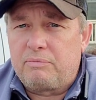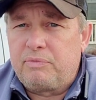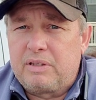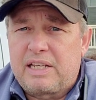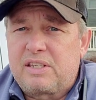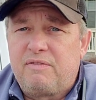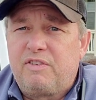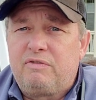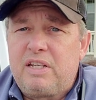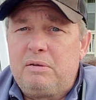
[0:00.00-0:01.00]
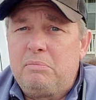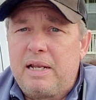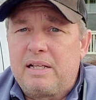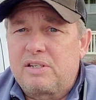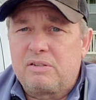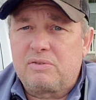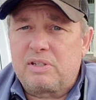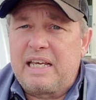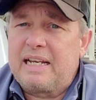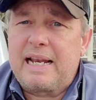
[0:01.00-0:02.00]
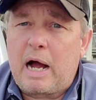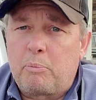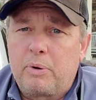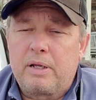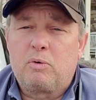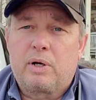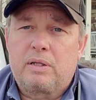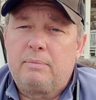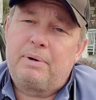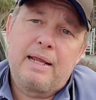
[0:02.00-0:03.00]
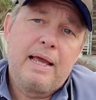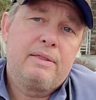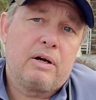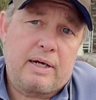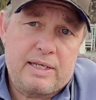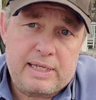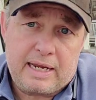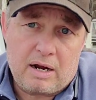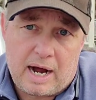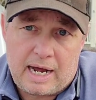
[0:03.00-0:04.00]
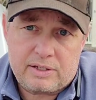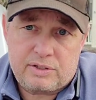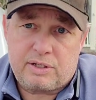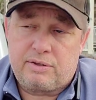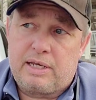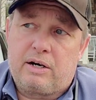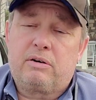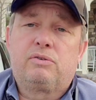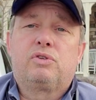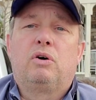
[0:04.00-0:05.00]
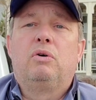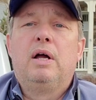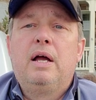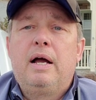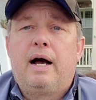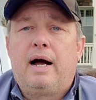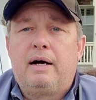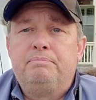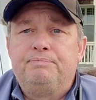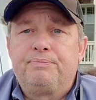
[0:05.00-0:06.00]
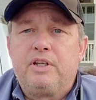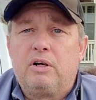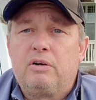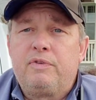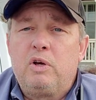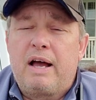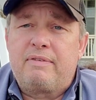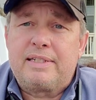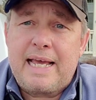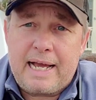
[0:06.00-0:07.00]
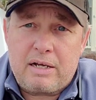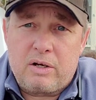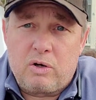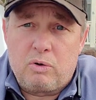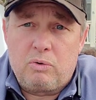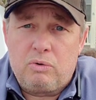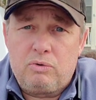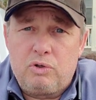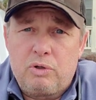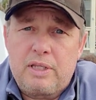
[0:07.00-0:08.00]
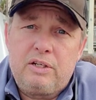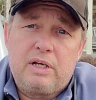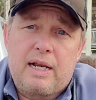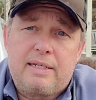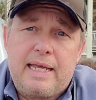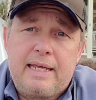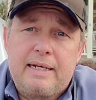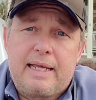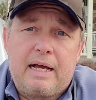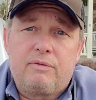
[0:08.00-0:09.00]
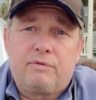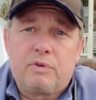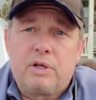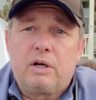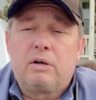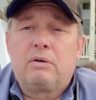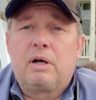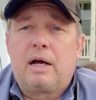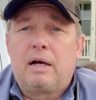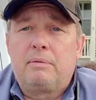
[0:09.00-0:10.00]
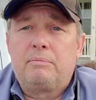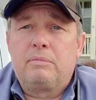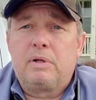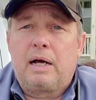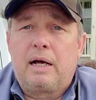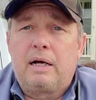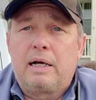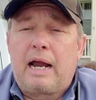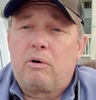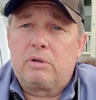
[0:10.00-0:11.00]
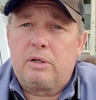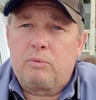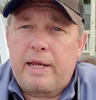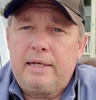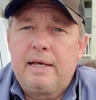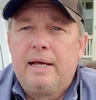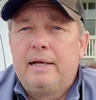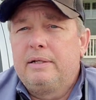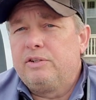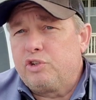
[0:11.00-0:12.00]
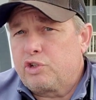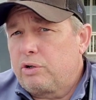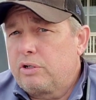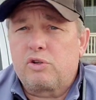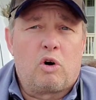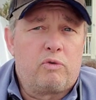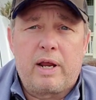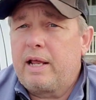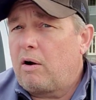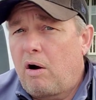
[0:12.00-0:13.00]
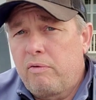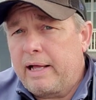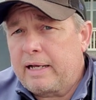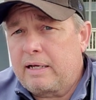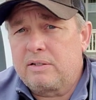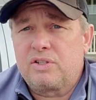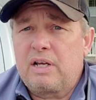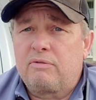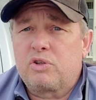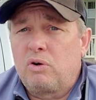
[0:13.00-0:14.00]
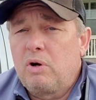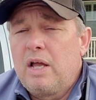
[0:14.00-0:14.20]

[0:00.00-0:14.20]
less than 15 minutes, is in and out pretty quickly, but there is a cost there. So if you have a tech go do it, then you got to take into account for their hourly rate, insurance, overhead, all that kind of stuff. So